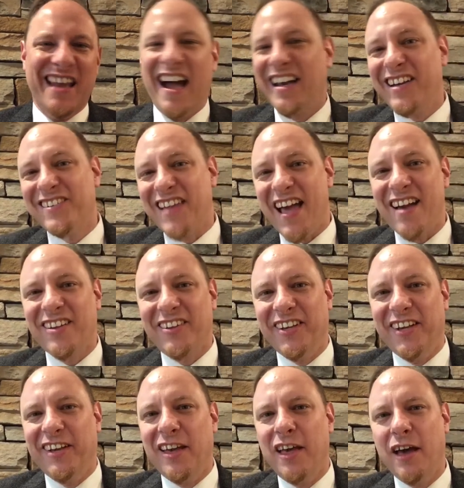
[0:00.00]

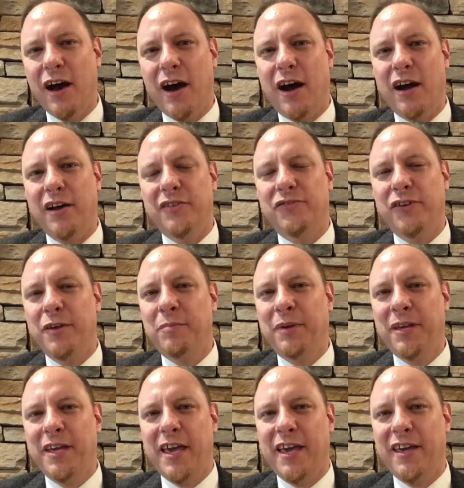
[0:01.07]
exactly.
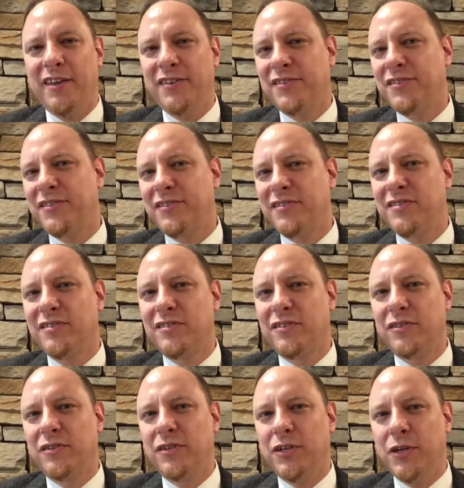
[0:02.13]
GPAs
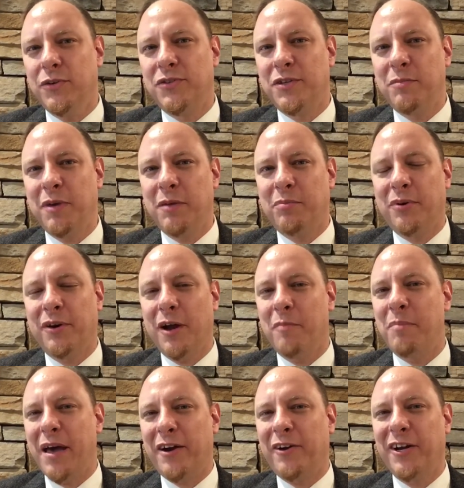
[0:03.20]
used to be a
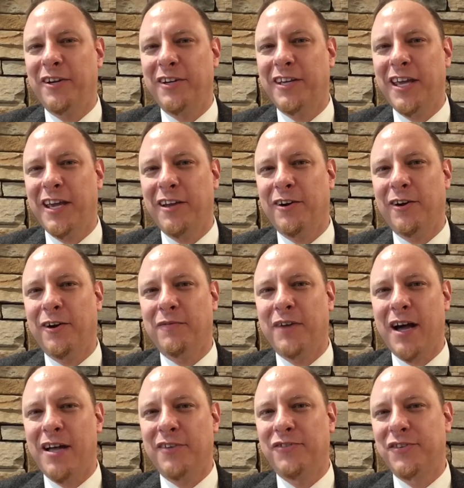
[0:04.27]
better indicator of
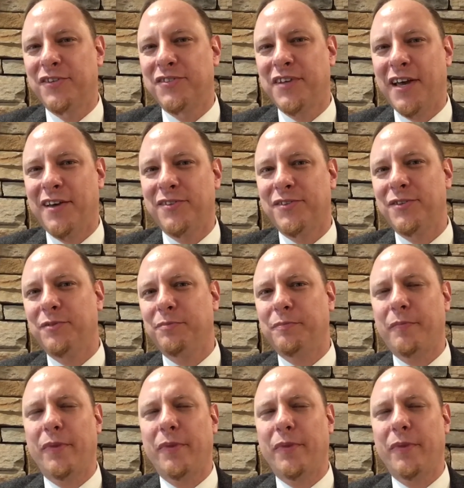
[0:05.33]
college success.